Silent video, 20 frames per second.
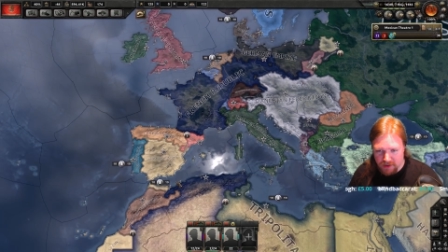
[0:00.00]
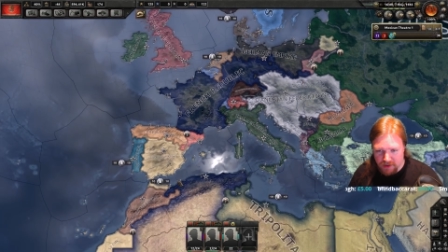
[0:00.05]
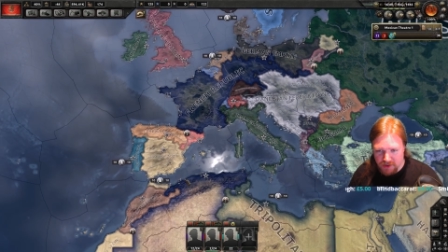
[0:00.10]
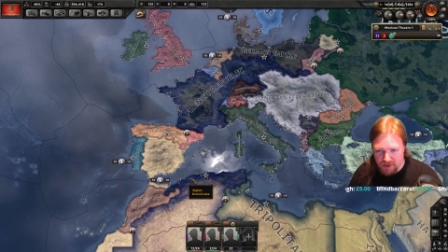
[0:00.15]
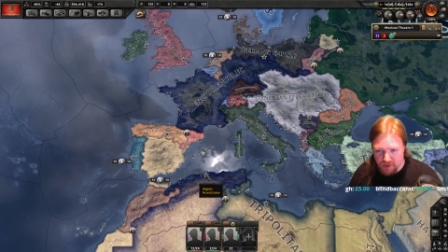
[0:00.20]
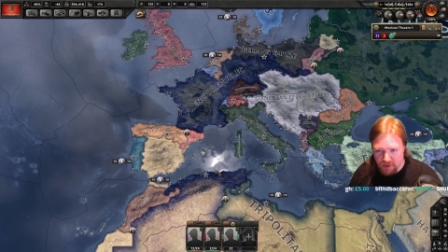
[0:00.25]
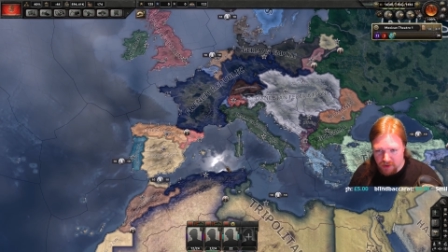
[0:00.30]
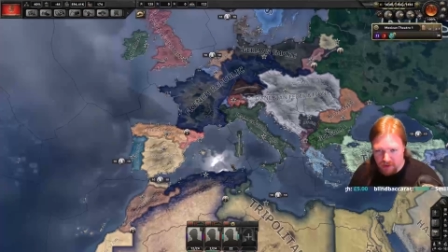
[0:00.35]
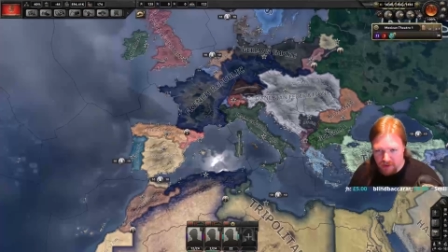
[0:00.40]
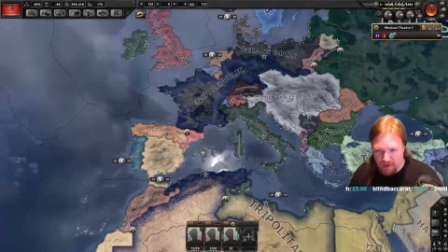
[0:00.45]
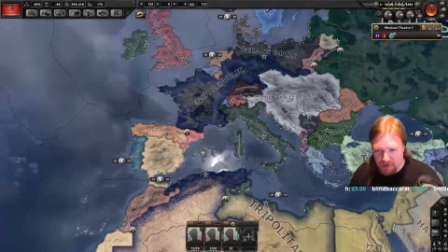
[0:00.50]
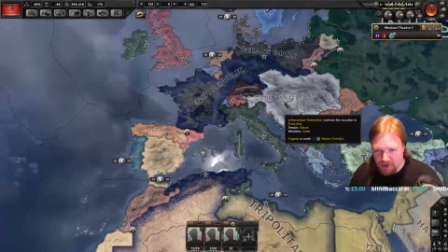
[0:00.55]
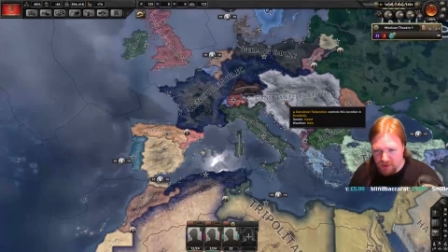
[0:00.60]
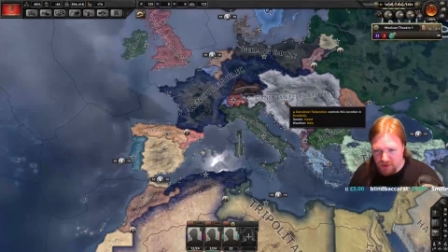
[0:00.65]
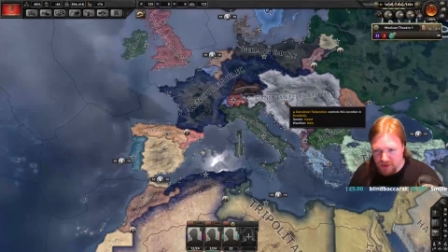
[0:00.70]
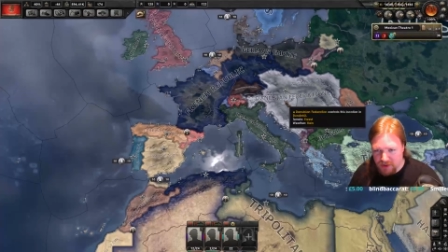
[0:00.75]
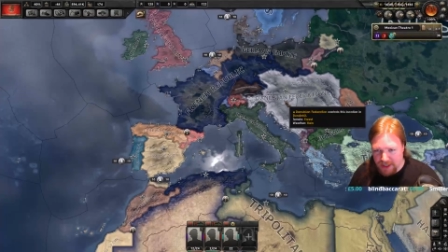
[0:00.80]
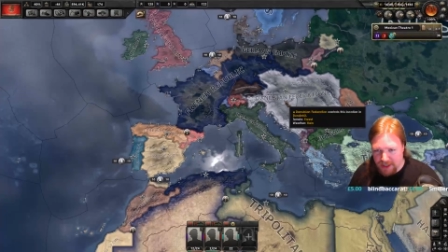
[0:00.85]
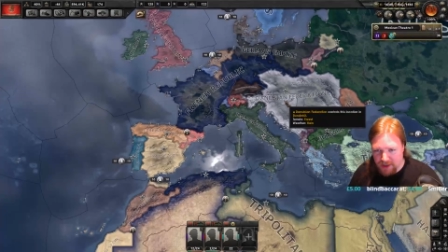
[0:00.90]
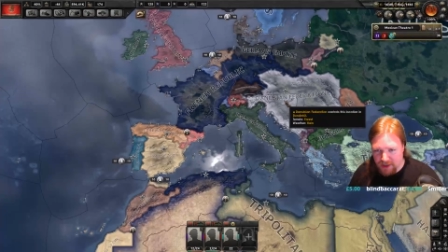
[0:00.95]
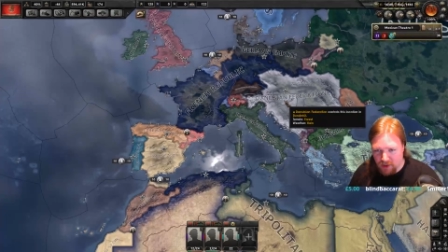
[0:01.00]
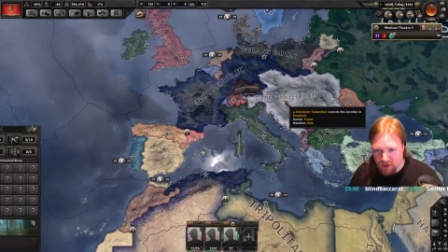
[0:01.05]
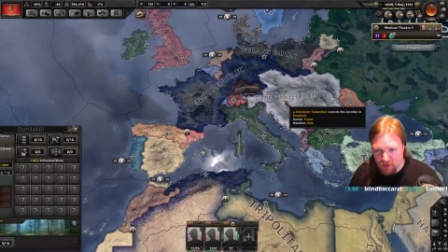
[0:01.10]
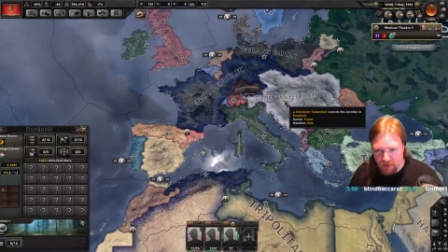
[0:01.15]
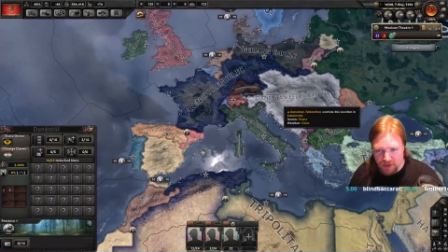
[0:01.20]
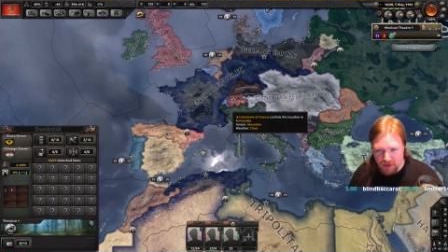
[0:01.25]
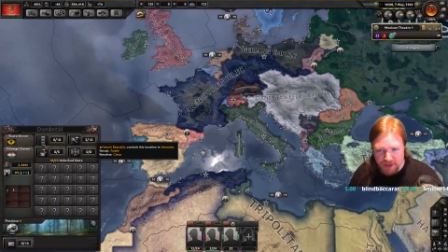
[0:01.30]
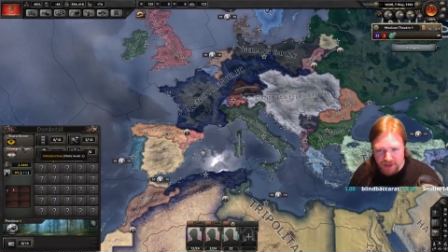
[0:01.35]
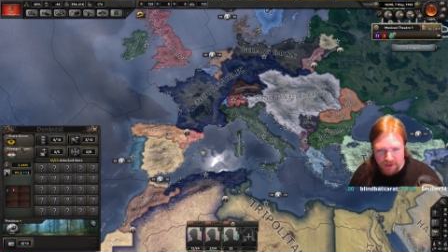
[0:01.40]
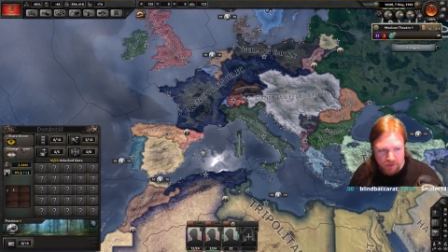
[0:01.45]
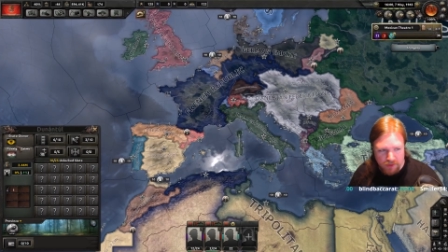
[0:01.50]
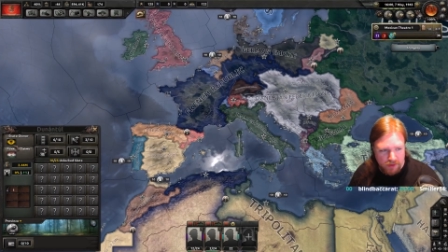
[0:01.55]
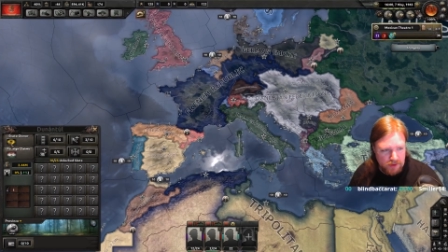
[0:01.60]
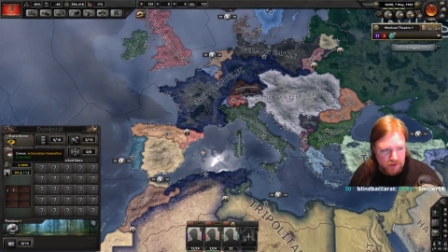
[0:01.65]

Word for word: so the communes are out. Is that what's